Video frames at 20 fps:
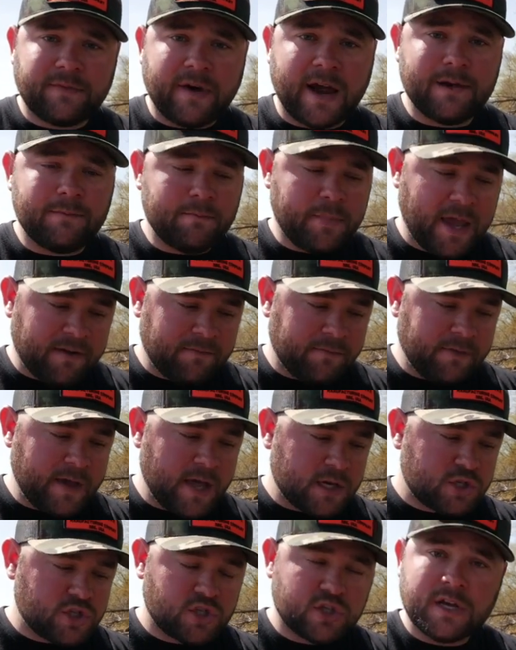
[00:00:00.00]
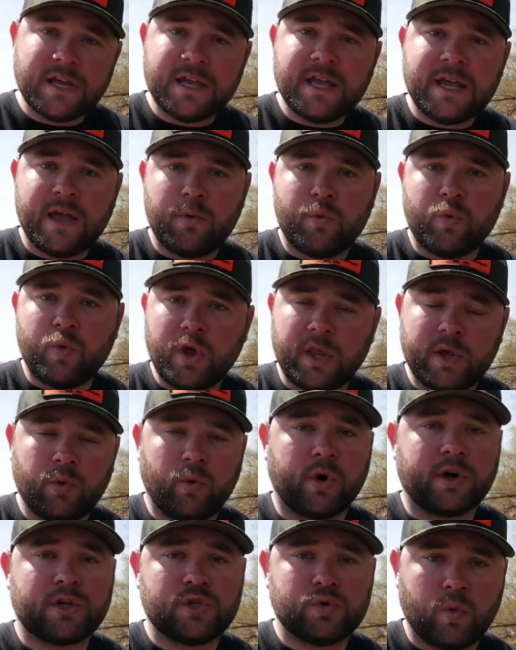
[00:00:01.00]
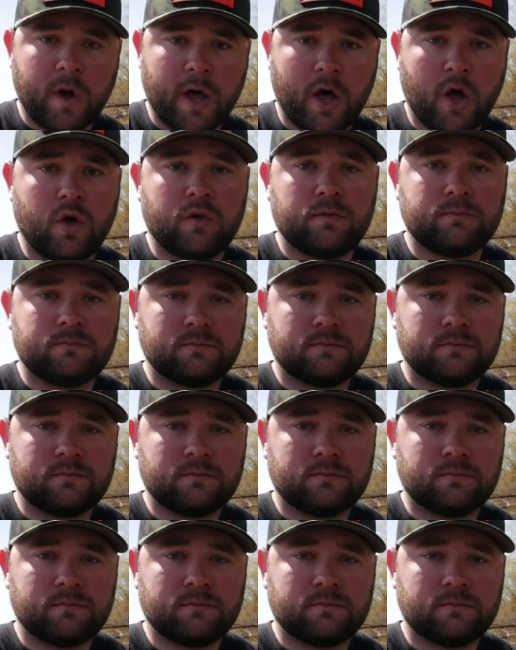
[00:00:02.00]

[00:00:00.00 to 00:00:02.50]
fighting big fish, it really works well.